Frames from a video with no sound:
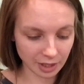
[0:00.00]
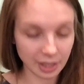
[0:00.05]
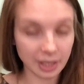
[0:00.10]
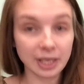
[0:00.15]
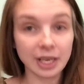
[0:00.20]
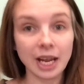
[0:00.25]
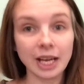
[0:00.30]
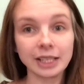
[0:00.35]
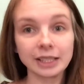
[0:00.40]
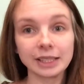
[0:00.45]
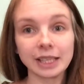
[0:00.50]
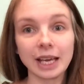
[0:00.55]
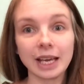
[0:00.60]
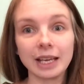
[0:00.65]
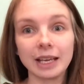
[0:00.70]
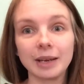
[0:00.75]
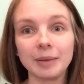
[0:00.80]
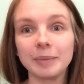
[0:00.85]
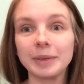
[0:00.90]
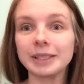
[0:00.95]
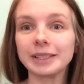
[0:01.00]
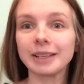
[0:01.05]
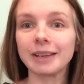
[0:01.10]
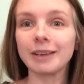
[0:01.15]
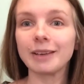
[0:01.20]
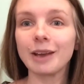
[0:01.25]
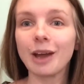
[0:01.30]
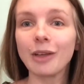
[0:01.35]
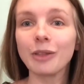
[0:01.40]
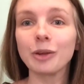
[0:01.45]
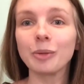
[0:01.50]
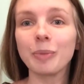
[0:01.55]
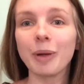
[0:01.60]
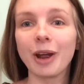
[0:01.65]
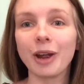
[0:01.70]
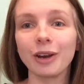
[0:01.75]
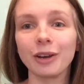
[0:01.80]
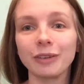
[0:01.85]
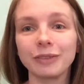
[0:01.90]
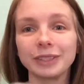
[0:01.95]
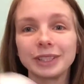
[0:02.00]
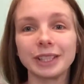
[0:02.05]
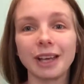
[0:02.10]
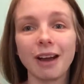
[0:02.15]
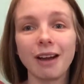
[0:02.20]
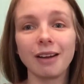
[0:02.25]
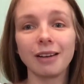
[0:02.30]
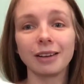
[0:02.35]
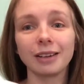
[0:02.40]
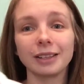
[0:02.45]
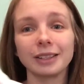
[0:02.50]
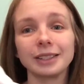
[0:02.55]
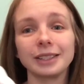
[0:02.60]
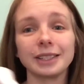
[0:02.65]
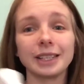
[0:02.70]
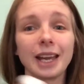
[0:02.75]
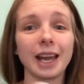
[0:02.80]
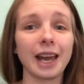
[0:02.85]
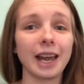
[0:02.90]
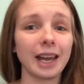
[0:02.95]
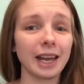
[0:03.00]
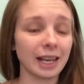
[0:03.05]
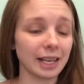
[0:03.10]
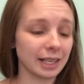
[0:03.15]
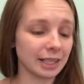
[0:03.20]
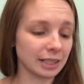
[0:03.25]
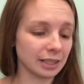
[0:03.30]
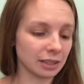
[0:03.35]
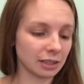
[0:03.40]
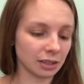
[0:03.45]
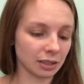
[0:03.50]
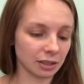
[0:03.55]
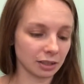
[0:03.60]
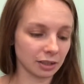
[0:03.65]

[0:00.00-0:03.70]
The next item is another pair of socks and